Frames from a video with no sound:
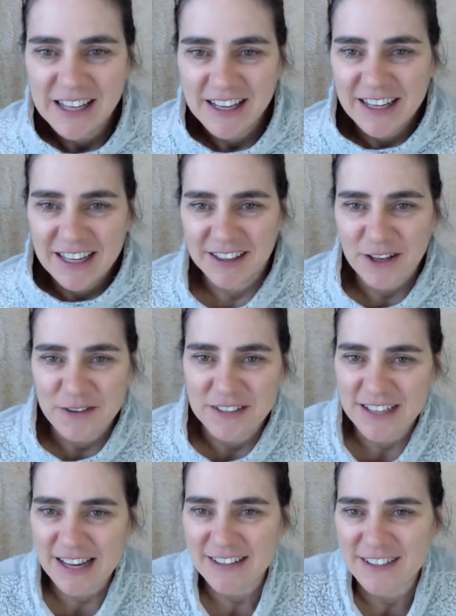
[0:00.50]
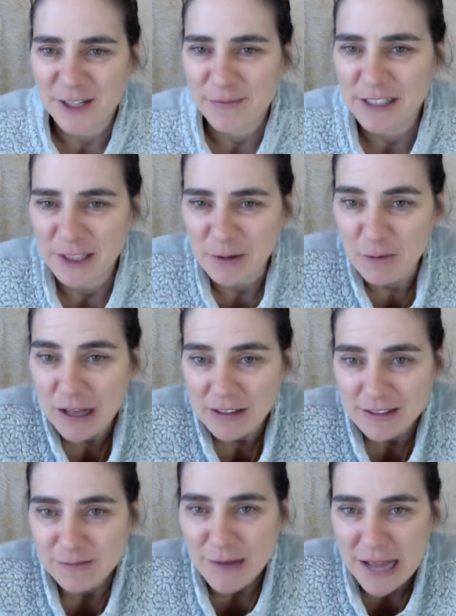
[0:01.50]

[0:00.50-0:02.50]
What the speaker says: Hello, it's Kate Stillman, and welcome